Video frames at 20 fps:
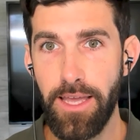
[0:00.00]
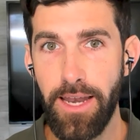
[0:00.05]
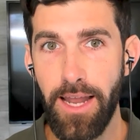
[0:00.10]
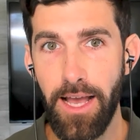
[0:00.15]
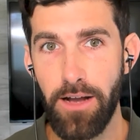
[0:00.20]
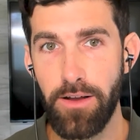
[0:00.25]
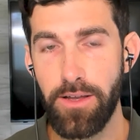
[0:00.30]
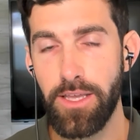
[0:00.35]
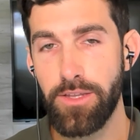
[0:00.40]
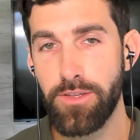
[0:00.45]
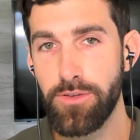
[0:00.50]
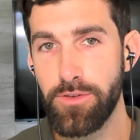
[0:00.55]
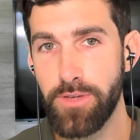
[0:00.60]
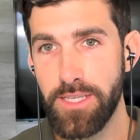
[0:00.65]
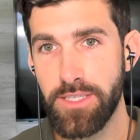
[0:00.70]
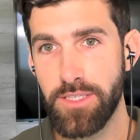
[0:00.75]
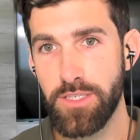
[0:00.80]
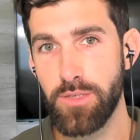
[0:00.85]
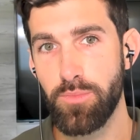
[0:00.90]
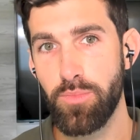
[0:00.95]
And how can you
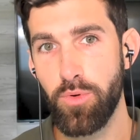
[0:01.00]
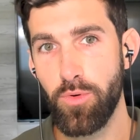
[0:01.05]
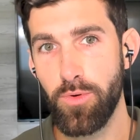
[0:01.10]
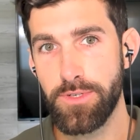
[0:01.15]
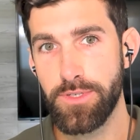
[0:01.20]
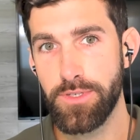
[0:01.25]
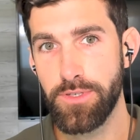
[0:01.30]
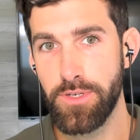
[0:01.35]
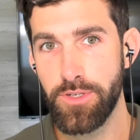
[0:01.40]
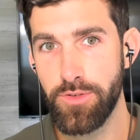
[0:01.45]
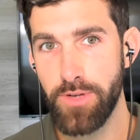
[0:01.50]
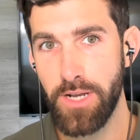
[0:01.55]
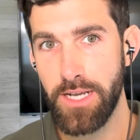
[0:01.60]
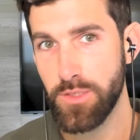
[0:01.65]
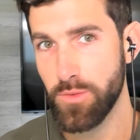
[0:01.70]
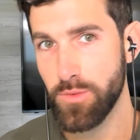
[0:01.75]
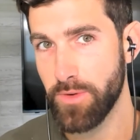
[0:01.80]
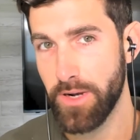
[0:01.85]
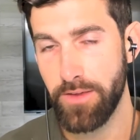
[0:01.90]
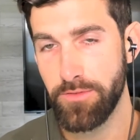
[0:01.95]
get support to
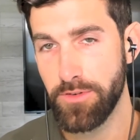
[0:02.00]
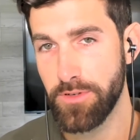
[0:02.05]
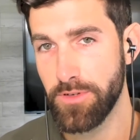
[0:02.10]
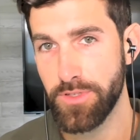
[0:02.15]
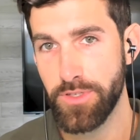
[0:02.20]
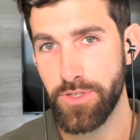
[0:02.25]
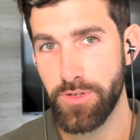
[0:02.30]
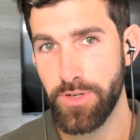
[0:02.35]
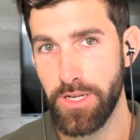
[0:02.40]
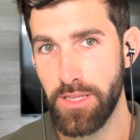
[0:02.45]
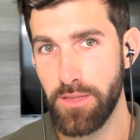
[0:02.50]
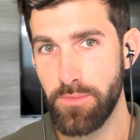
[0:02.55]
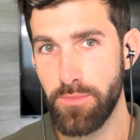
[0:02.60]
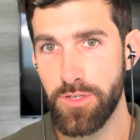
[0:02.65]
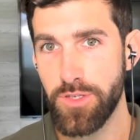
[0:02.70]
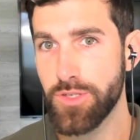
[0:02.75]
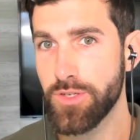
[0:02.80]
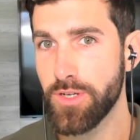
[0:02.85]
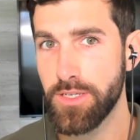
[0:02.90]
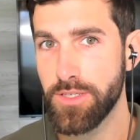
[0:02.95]
address whatever is creating the
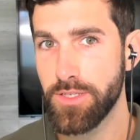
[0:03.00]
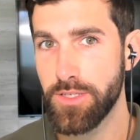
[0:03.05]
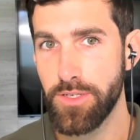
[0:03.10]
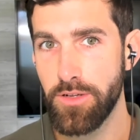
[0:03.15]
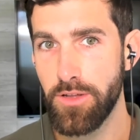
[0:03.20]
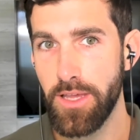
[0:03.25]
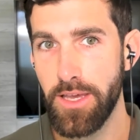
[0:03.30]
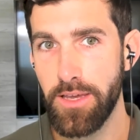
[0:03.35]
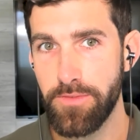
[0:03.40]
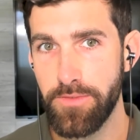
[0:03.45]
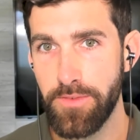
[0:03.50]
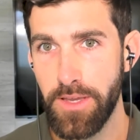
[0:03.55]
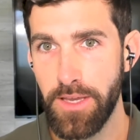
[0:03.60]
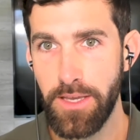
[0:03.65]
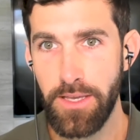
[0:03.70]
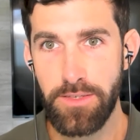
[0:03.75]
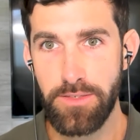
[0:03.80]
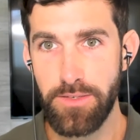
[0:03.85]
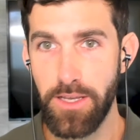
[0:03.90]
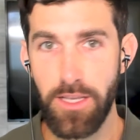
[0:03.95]
most stress in your life?
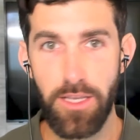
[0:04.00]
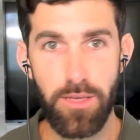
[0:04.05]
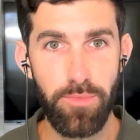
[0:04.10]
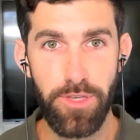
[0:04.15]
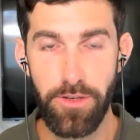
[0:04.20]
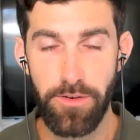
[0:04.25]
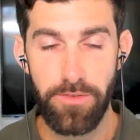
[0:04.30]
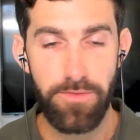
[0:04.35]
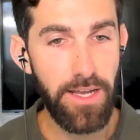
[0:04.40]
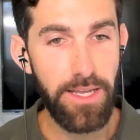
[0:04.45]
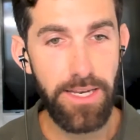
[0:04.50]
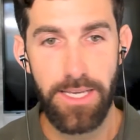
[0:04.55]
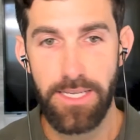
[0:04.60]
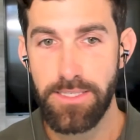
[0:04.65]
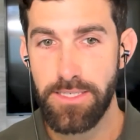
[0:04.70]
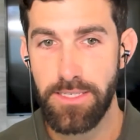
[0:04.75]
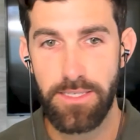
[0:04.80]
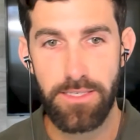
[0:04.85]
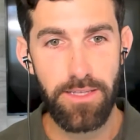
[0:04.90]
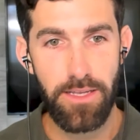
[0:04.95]
So that could be your
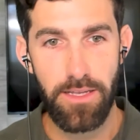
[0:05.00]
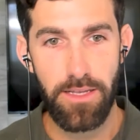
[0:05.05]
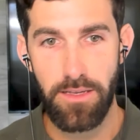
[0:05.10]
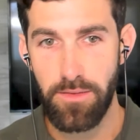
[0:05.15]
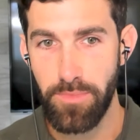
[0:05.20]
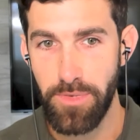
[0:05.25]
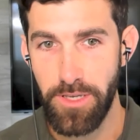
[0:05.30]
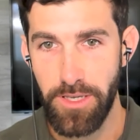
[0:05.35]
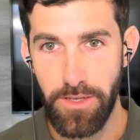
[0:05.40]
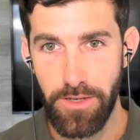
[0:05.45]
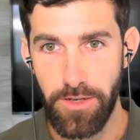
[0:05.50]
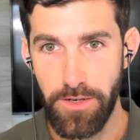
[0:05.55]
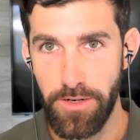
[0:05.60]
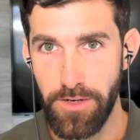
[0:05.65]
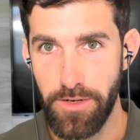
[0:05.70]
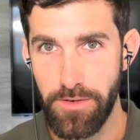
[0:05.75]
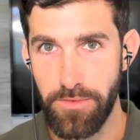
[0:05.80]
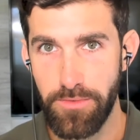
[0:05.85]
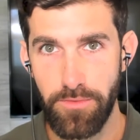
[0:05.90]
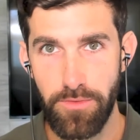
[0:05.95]
finances, that could be
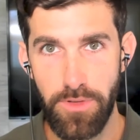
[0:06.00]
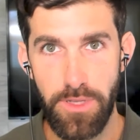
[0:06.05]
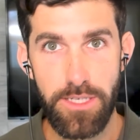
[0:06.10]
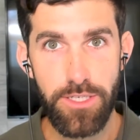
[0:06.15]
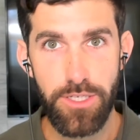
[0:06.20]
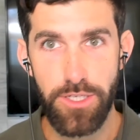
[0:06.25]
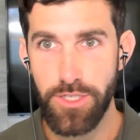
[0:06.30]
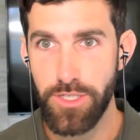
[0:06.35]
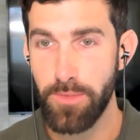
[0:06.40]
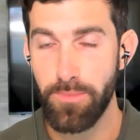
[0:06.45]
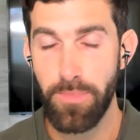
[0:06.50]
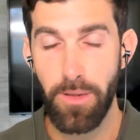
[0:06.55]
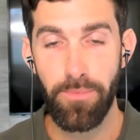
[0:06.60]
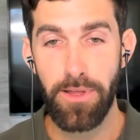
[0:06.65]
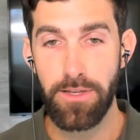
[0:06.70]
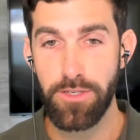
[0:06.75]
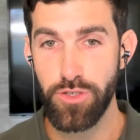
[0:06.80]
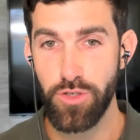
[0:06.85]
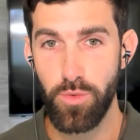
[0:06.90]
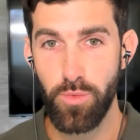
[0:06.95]
your relationship. I'm
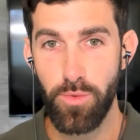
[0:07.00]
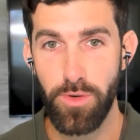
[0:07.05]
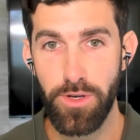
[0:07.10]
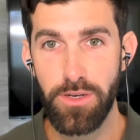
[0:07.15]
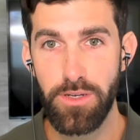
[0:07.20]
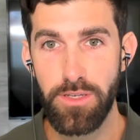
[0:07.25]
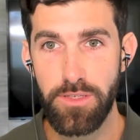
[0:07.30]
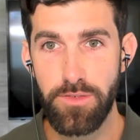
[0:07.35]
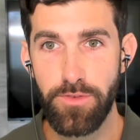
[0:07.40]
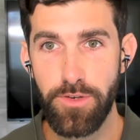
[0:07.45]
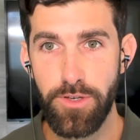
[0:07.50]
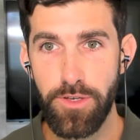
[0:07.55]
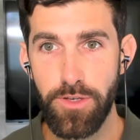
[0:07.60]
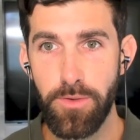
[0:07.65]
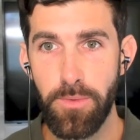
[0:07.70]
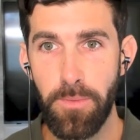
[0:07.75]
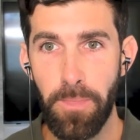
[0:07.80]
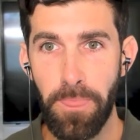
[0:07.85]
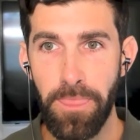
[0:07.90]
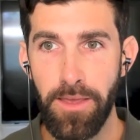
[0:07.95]
not sure what it is for
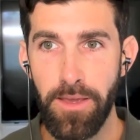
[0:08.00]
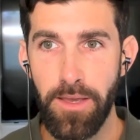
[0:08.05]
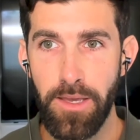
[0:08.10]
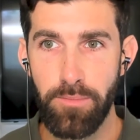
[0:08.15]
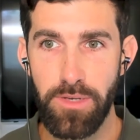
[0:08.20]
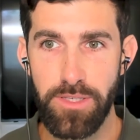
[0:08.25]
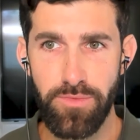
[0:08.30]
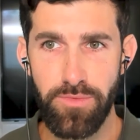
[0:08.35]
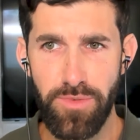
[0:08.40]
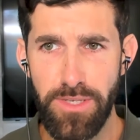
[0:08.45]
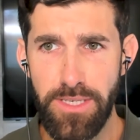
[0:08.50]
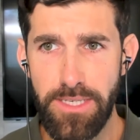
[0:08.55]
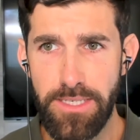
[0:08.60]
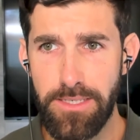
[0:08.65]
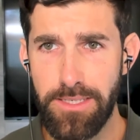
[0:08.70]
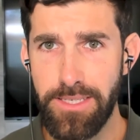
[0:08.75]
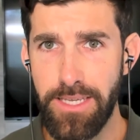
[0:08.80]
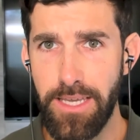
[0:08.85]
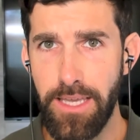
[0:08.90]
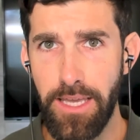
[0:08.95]
you, but really
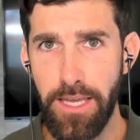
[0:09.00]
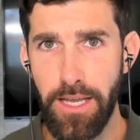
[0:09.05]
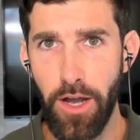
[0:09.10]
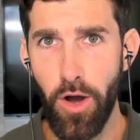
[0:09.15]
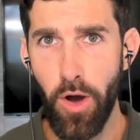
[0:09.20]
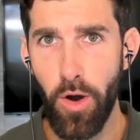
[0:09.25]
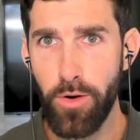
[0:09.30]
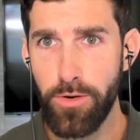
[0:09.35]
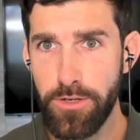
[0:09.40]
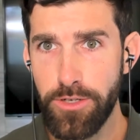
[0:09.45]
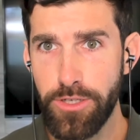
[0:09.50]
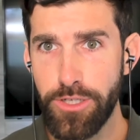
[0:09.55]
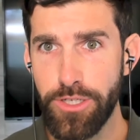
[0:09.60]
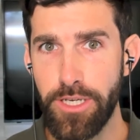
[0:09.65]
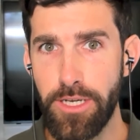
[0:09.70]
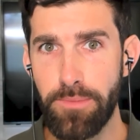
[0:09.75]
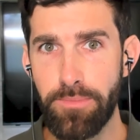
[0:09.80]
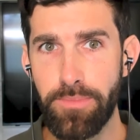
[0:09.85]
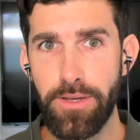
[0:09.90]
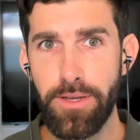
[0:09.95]
just taking
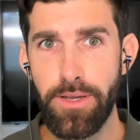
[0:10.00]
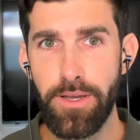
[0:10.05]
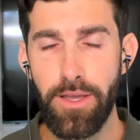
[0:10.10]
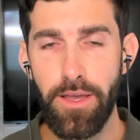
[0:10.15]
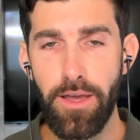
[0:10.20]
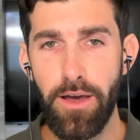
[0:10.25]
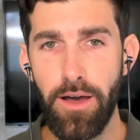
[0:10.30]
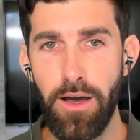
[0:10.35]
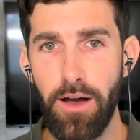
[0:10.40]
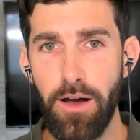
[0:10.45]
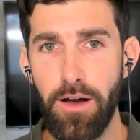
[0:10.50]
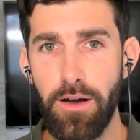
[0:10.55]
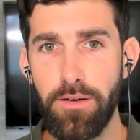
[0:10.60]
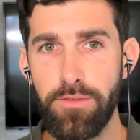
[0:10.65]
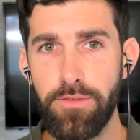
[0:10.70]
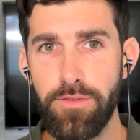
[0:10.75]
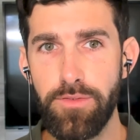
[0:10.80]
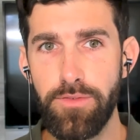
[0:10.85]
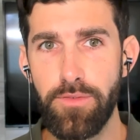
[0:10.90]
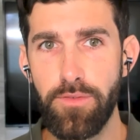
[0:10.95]
ownership
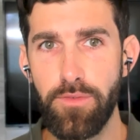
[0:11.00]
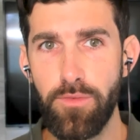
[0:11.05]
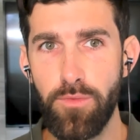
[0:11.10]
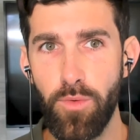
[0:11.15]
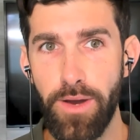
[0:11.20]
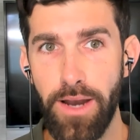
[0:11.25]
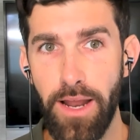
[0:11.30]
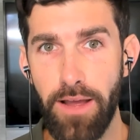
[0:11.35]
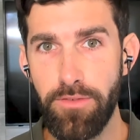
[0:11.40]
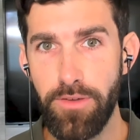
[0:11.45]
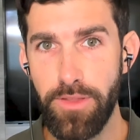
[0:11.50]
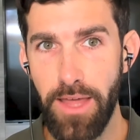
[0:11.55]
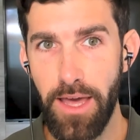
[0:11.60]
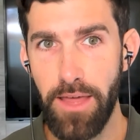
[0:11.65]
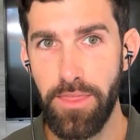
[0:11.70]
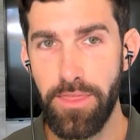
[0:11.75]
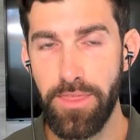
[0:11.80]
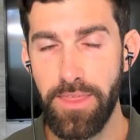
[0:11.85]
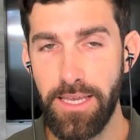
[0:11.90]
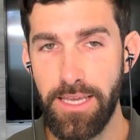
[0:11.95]
of whatever
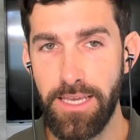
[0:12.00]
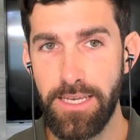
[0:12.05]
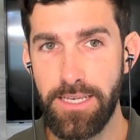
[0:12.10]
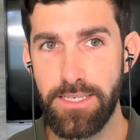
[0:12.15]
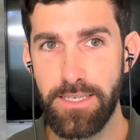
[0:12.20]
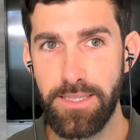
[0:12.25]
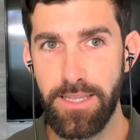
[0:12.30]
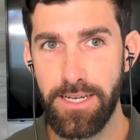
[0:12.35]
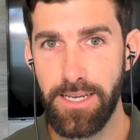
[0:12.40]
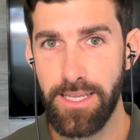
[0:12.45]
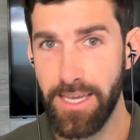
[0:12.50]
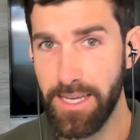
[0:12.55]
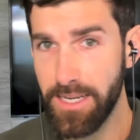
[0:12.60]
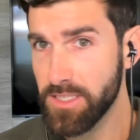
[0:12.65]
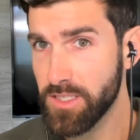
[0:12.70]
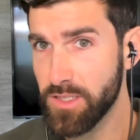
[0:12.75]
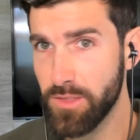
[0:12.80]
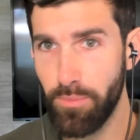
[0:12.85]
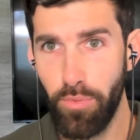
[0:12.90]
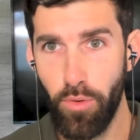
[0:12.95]
that thing is, and then getting
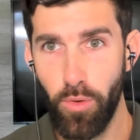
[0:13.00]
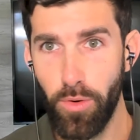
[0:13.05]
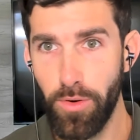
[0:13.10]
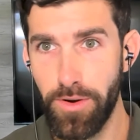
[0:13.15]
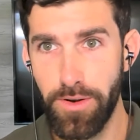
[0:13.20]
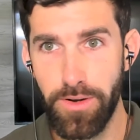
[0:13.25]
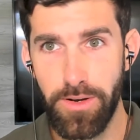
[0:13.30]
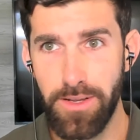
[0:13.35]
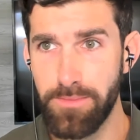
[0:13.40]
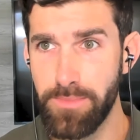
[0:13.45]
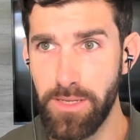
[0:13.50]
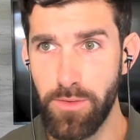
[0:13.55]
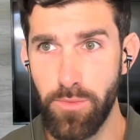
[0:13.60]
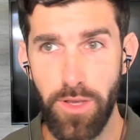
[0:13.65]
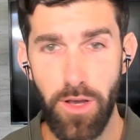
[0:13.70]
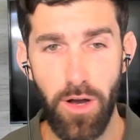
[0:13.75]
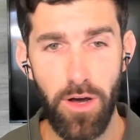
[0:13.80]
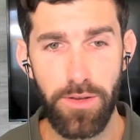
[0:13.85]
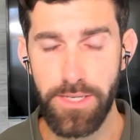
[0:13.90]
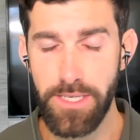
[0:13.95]
support. I mean,
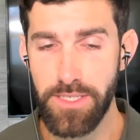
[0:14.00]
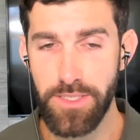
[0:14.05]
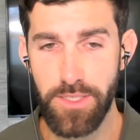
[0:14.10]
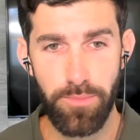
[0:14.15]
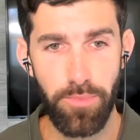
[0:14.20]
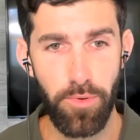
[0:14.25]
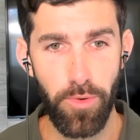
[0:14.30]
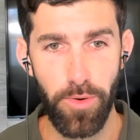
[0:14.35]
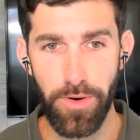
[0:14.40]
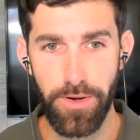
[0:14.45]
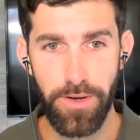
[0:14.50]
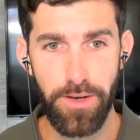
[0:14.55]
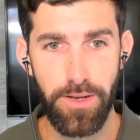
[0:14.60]
we all need support.